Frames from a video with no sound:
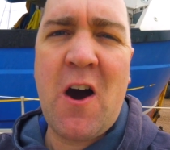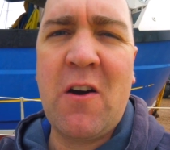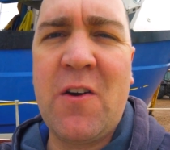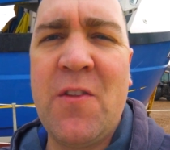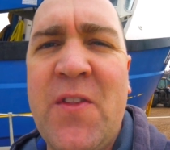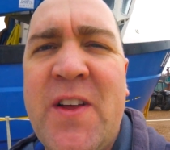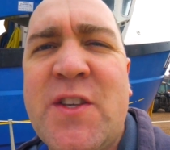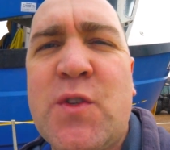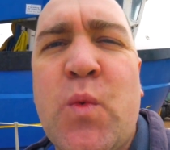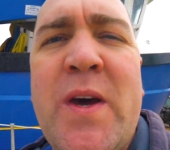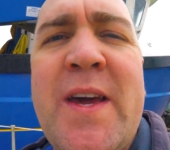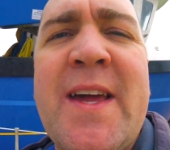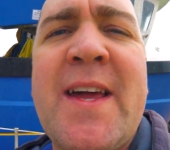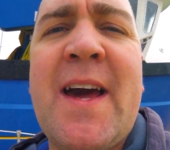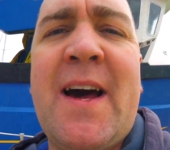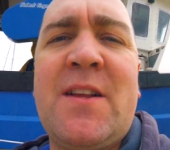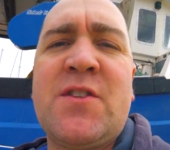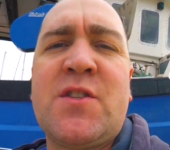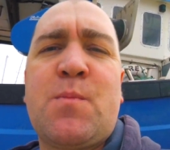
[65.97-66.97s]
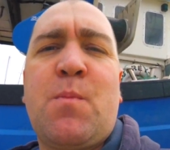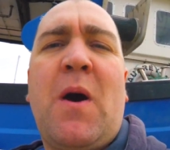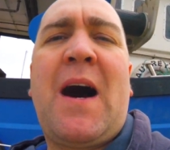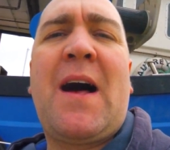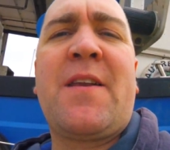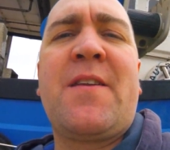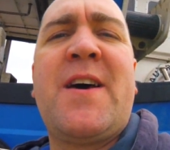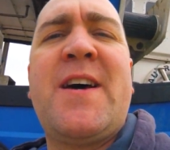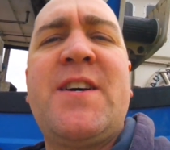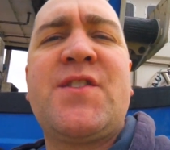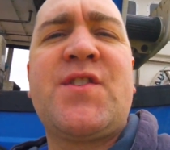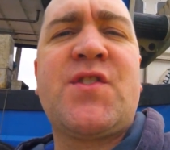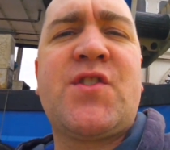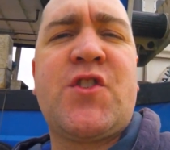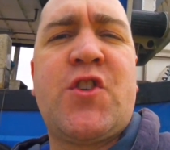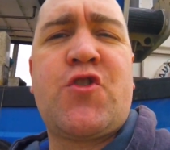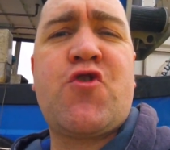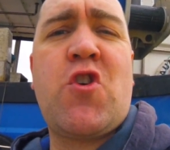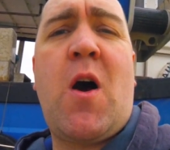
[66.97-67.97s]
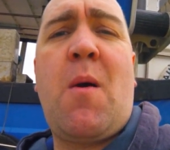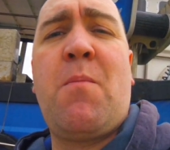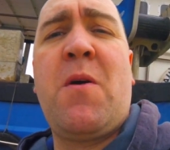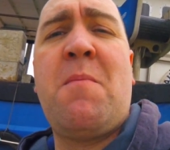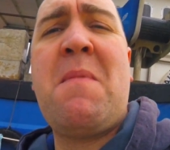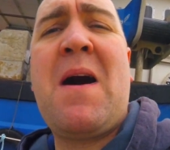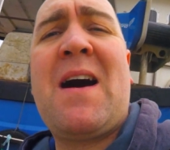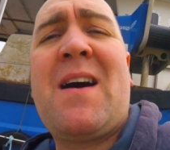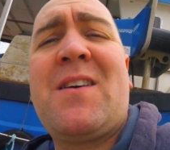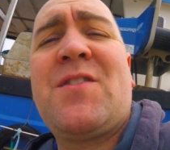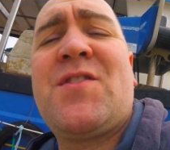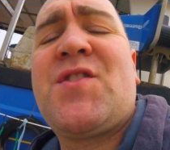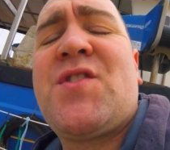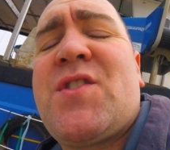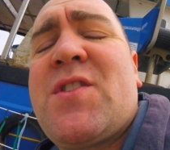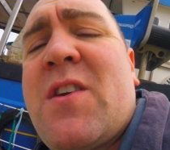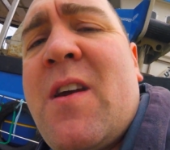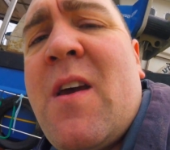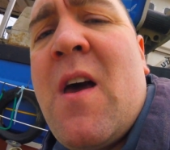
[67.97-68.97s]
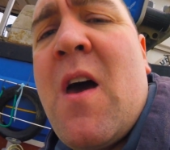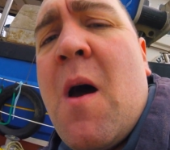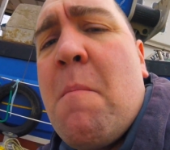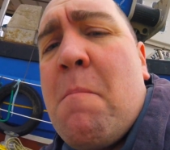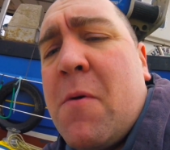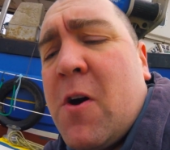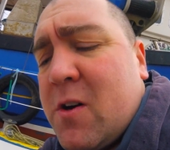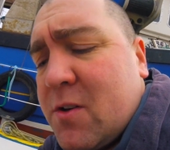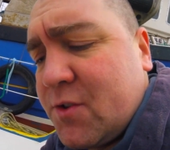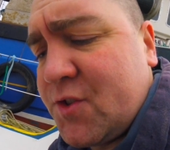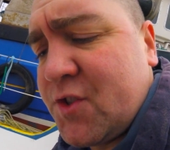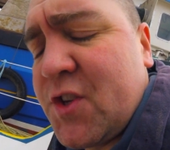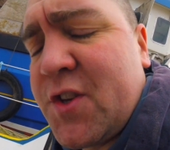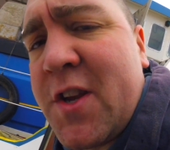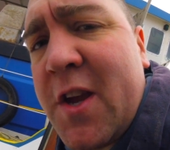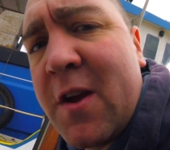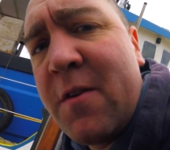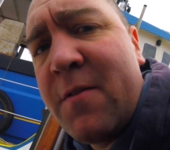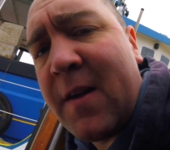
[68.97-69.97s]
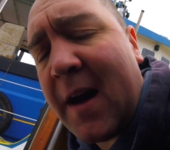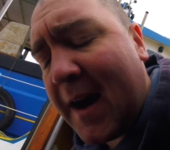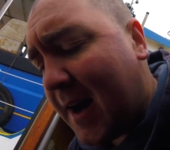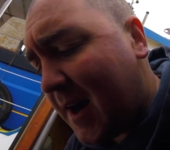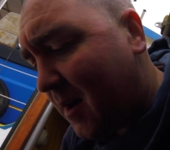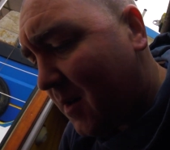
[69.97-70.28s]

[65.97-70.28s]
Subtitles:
and this weekend's plan is to drop the mast, but to do that